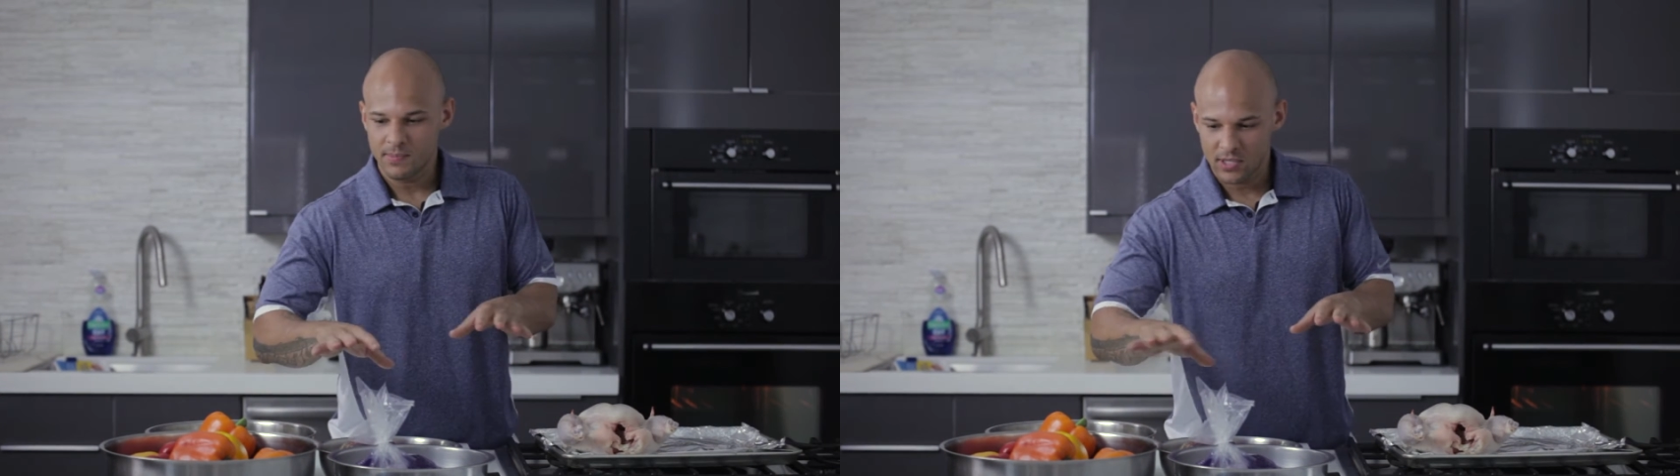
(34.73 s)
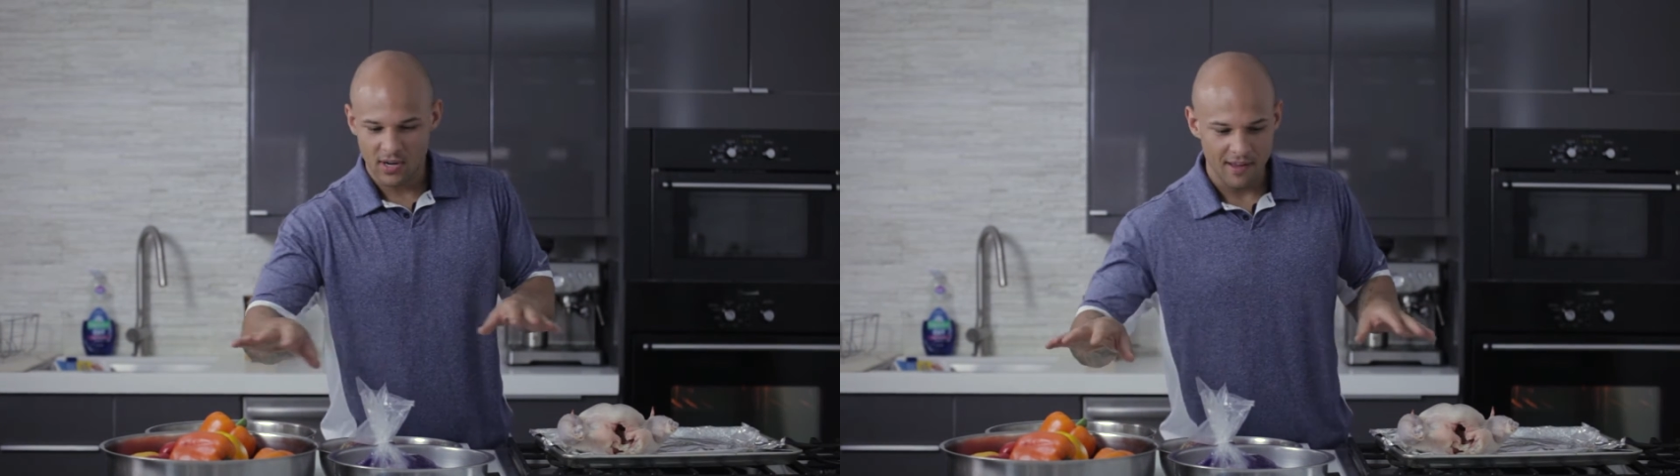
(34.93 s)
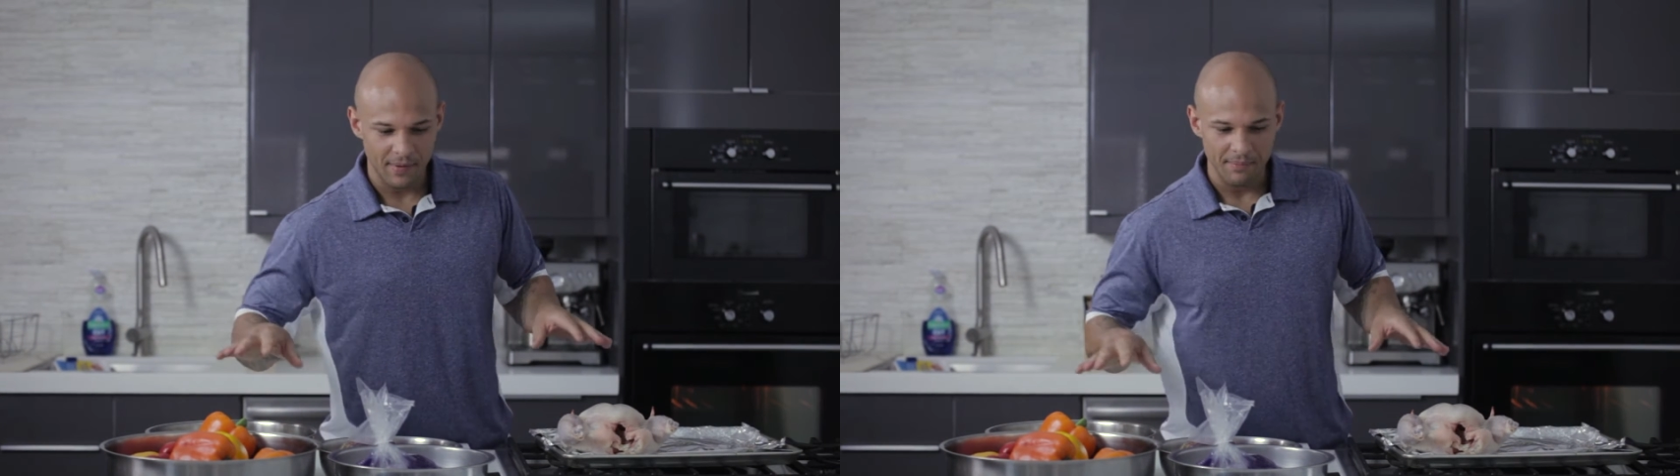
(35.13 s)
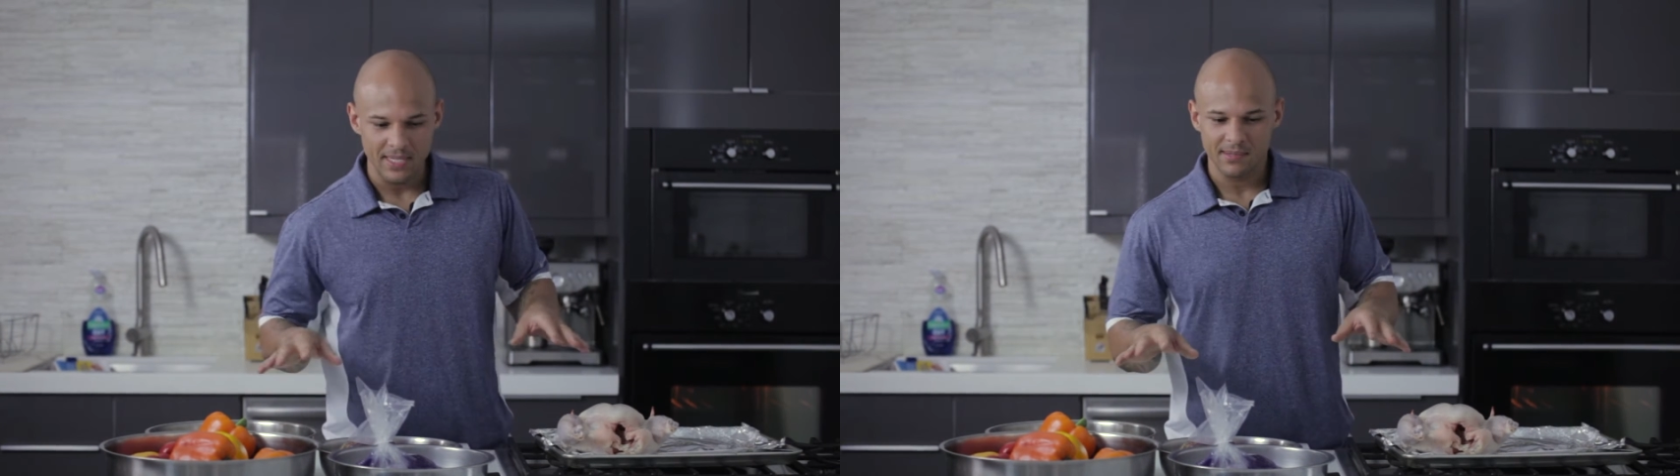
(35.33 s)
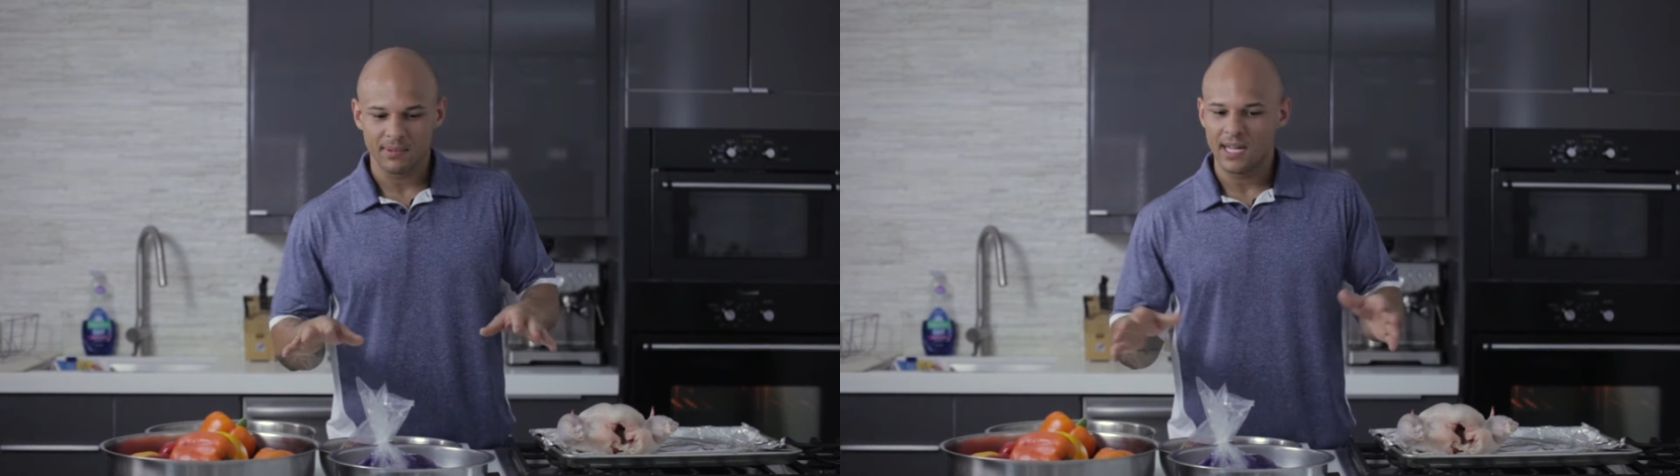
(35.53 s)
make sure I have my
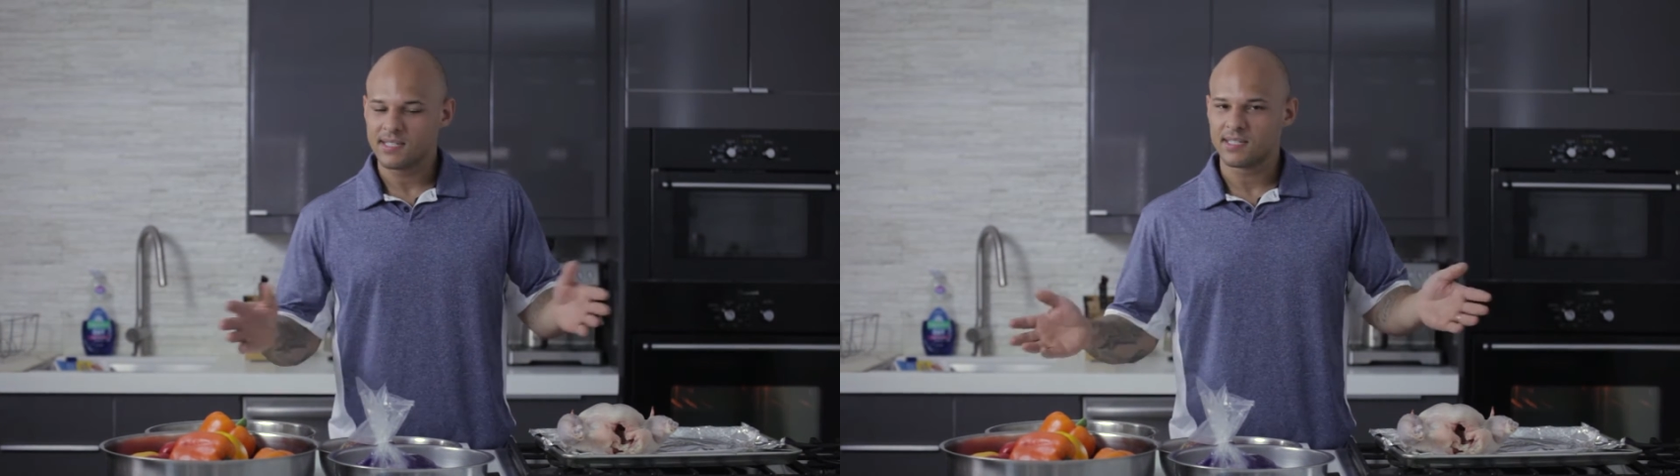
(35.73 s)
mise en place.